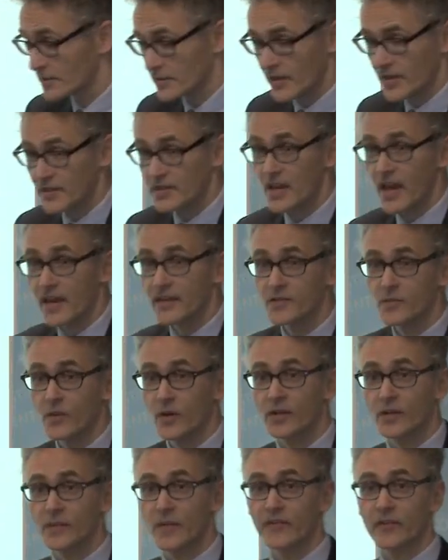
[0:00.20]
Great, thanks.
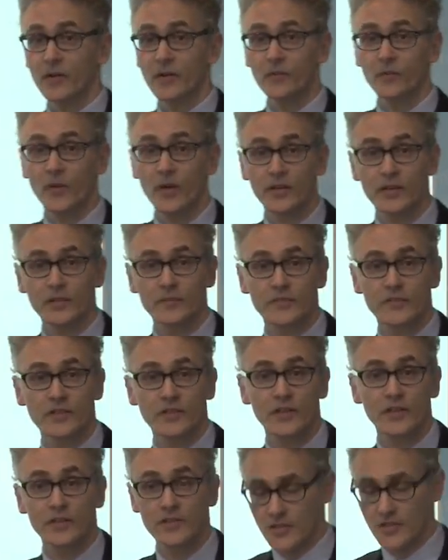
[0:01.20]
Welcome, everyone. Welcome to
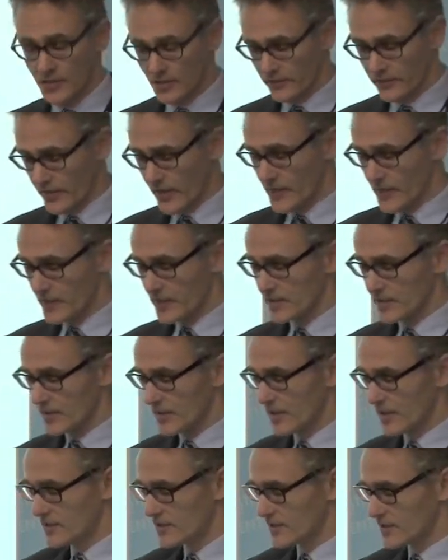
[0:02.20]
the Institute for Government,
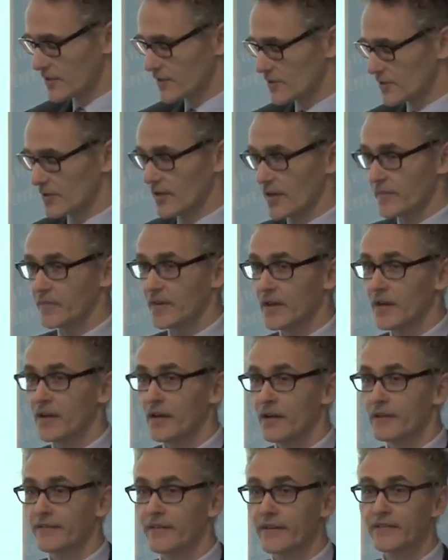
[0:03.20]
an institution I'm
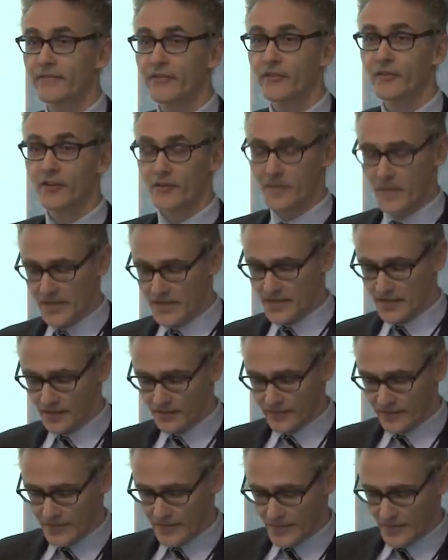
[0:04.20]
very fond of
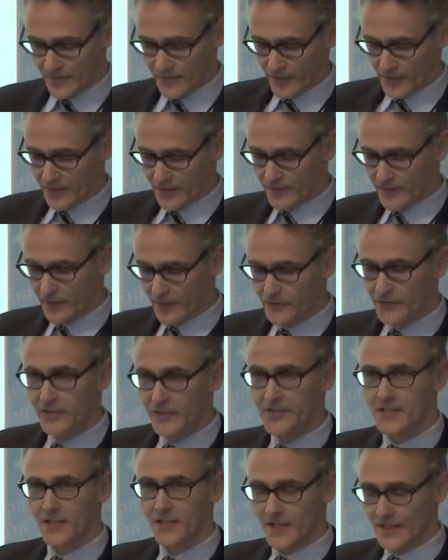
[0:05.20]
myself, having been very involved in
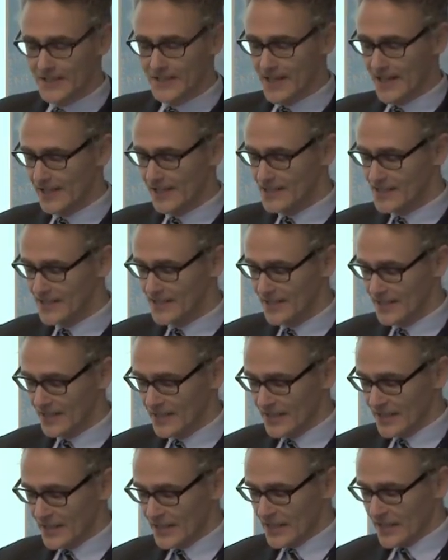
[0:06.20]
its early days.
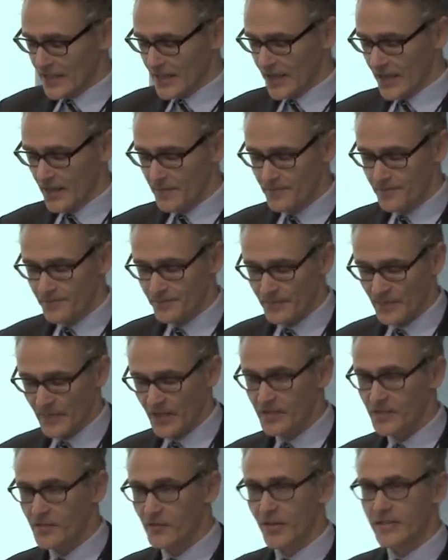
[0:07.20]

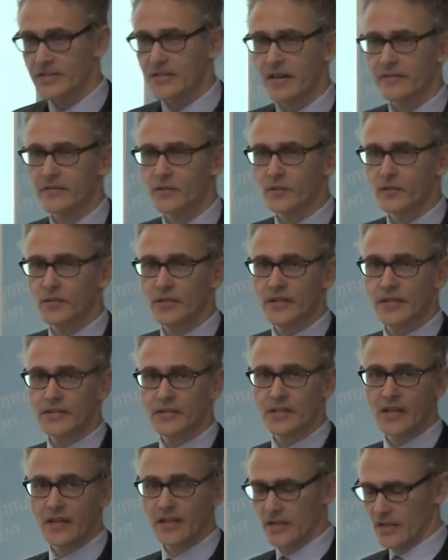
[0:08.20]
It's great to have you all here
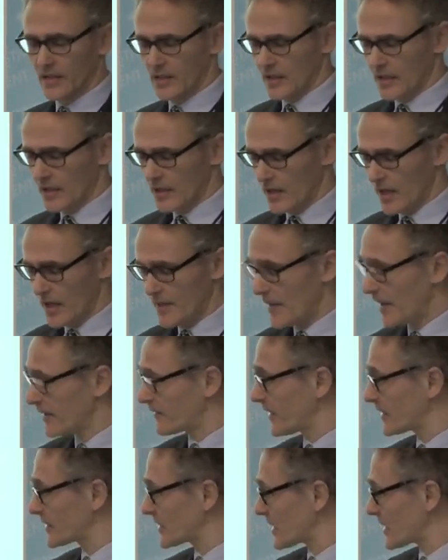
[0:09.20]
today, and
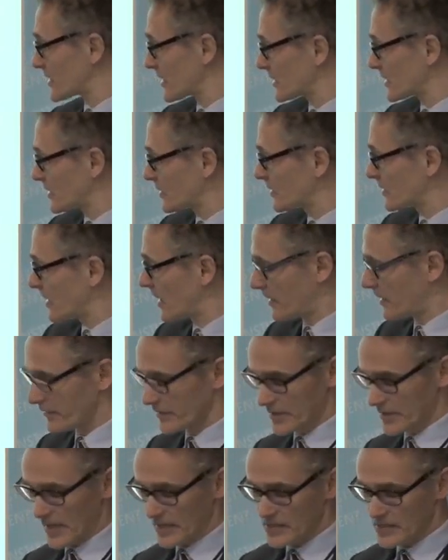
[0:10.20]
fantastic to have
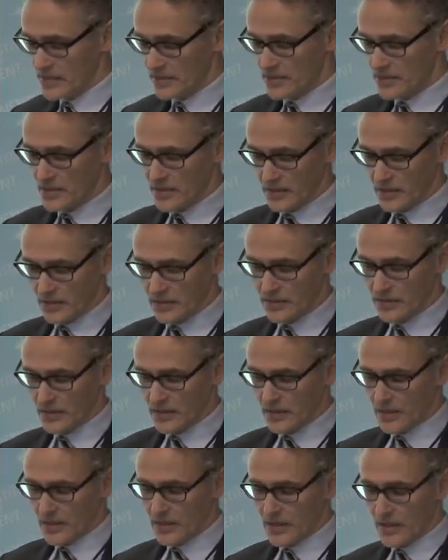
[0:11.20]
Cass Sunstein.
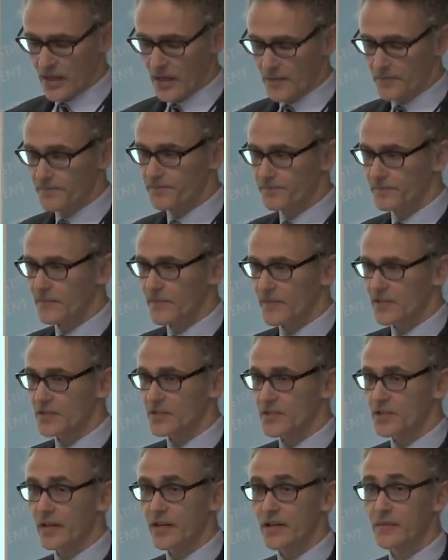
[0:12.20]

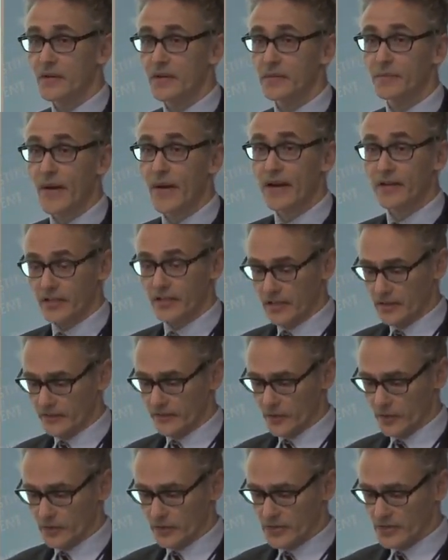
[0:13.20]
There's a tiny bit of background, of
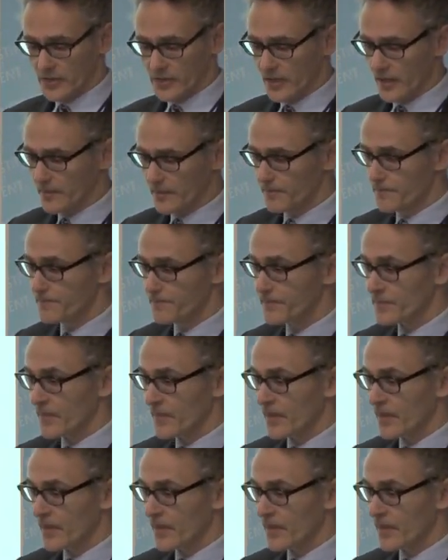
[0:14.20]
course. In